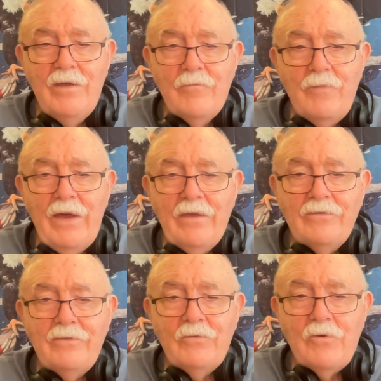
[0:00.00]

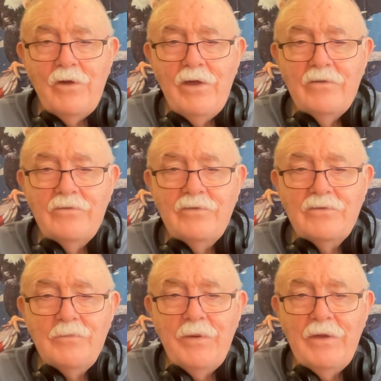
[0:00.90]
massive crowds in
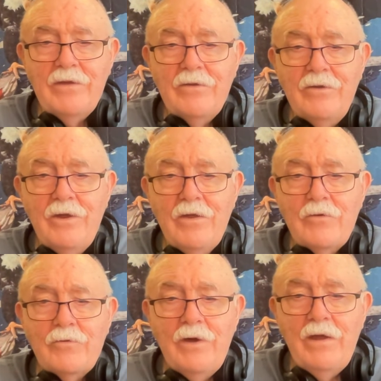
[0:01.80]
Japan
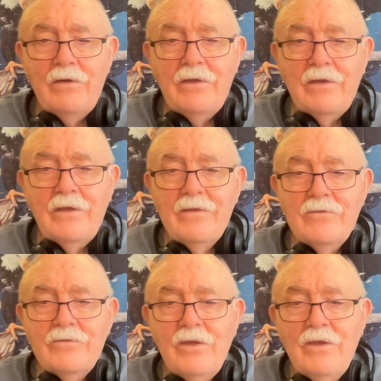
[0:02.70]
rally
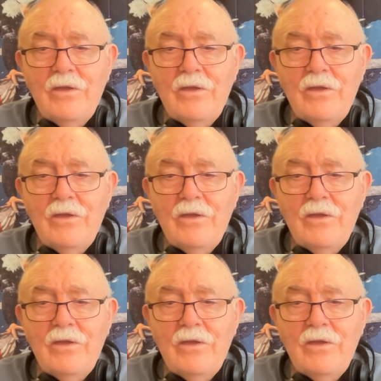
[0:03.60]
against